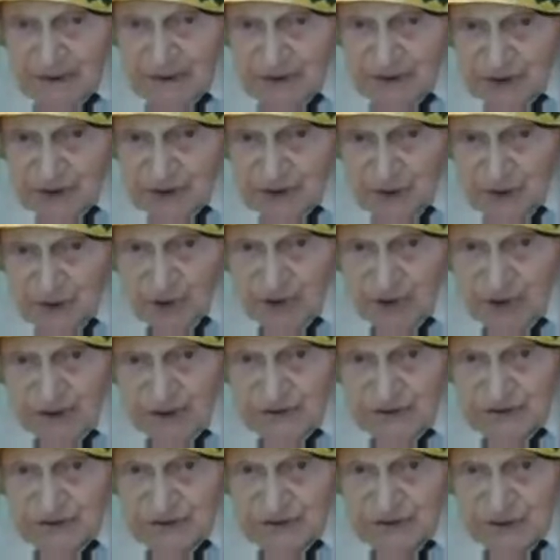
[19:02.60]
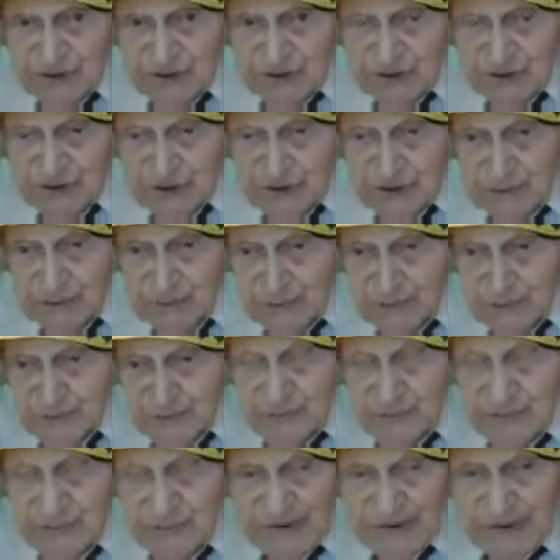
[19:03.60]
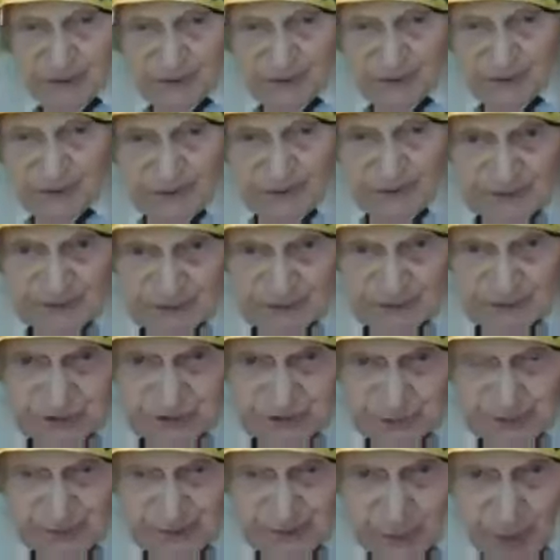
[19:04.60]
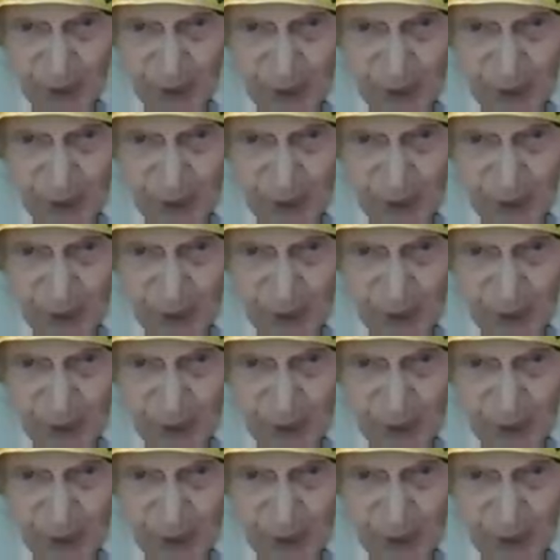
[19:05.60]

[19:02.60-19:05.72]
as long as the eagle feathers could be